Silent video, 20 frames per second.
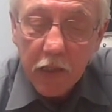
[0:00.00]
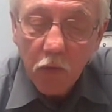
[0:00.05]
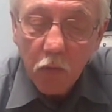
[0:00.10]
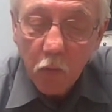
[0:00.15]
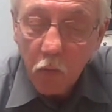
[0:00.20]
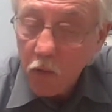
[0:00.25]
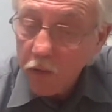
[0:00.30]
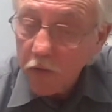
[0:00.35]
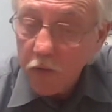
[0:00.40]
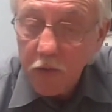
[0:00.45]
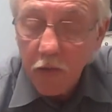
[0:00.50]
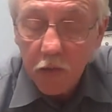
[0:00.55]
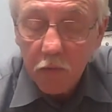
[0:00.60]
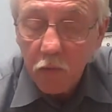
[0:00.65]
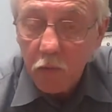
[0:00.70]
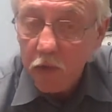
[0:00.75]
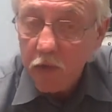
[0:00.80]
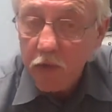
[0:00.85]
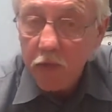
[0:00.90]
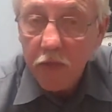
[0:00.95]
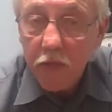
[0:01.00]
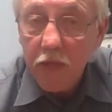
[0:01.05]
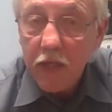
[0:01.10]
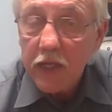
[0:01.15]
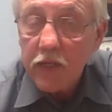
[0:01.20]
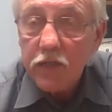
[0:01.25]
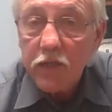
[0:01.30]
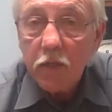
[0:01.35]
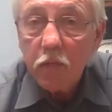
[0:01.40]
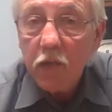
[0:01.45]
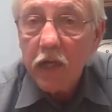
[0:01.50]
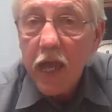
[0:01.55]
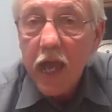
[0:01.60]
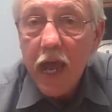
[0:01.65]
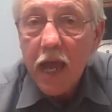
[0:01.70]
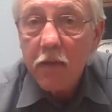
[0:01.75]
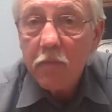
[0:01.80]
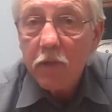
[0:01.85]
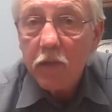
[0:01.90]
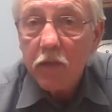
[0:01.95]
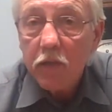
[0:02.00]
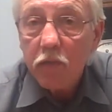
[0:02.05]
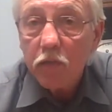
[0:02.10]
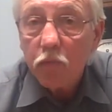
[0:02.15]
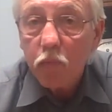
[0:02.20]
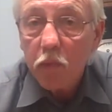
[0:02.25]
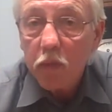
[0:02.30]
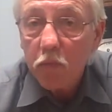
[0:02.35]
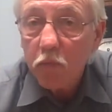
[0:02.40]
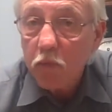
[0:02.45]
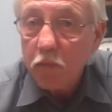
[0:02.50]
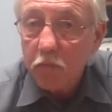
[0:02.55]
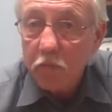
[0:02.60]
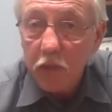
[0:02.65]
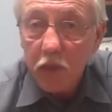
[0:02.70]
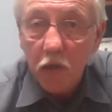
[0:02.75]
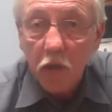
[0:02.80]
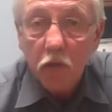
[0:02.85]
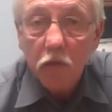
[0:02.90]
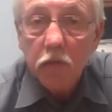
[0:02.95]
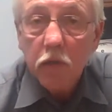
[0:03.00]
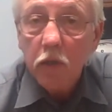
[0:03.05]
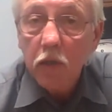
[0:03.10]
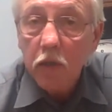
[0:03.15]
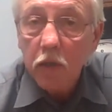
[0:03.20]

One of the things that would happen is we would build